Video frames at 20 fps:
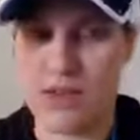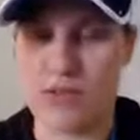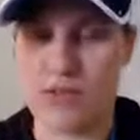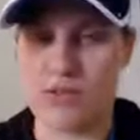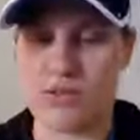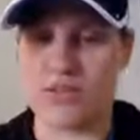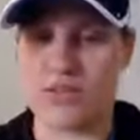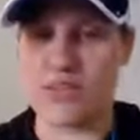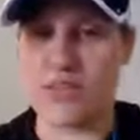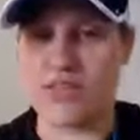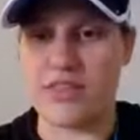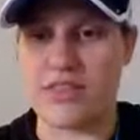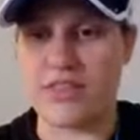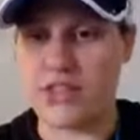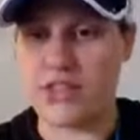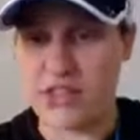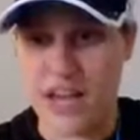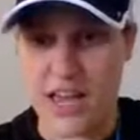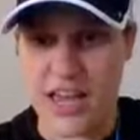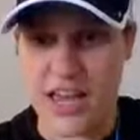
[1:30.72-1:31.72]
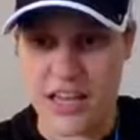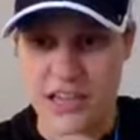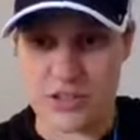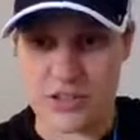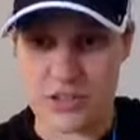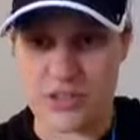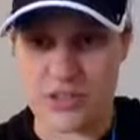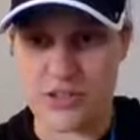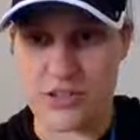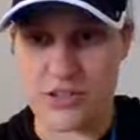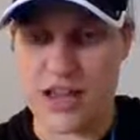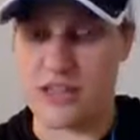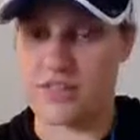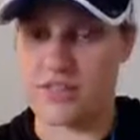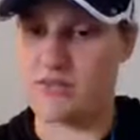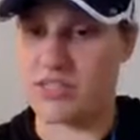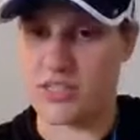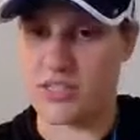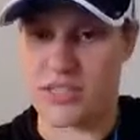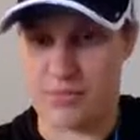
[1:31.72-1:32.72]
So nothing's changed.
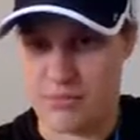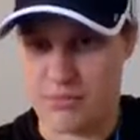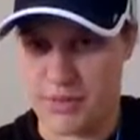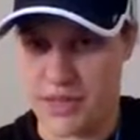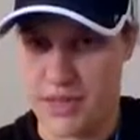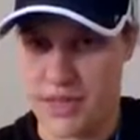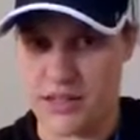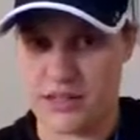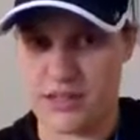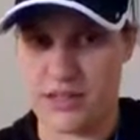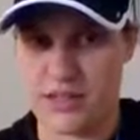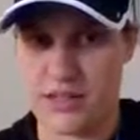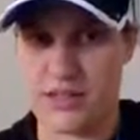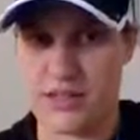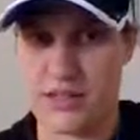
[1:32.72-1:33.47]
I've just combined